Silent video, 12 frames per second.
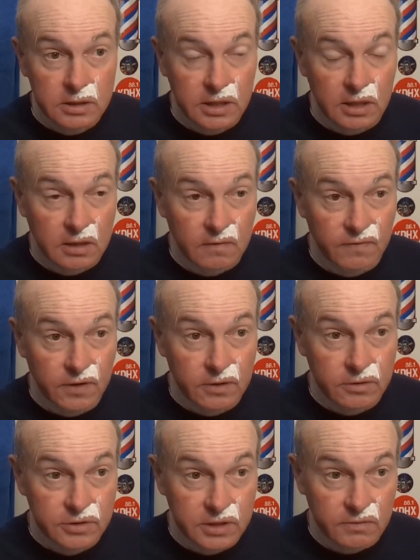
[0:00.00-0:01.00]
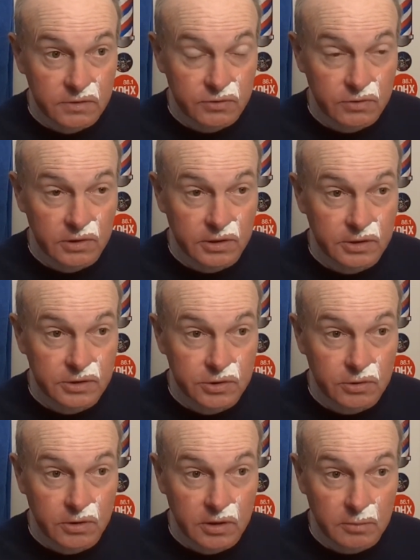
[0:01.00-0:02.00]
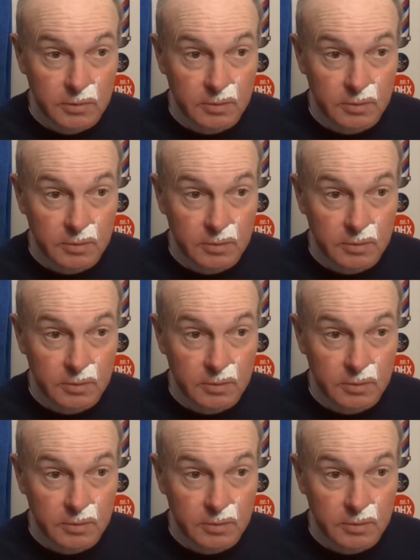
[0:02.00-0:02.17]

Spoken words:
tuck of those I was really enjoying,